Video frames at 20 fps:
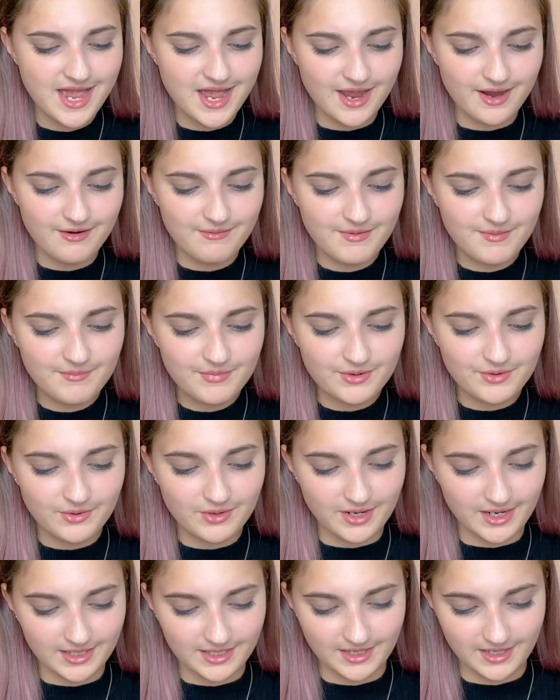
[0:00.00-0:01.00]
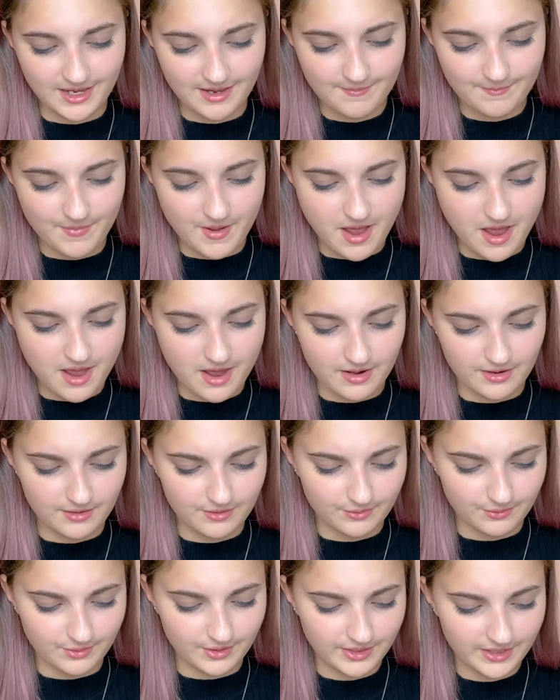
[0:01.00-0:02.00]
I remember not liking it, but
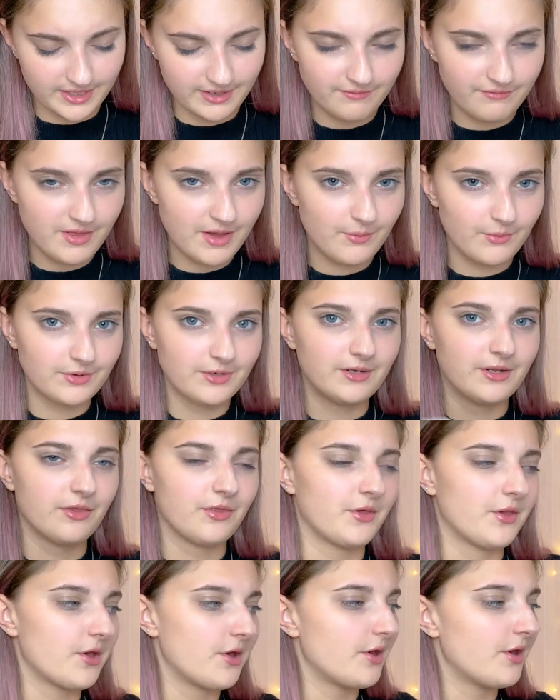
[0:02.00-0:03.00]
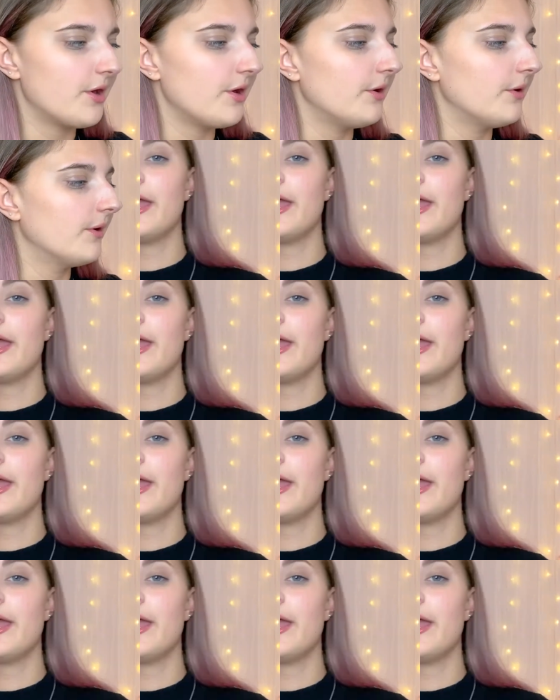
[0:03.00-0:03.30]
I'll give that one another go.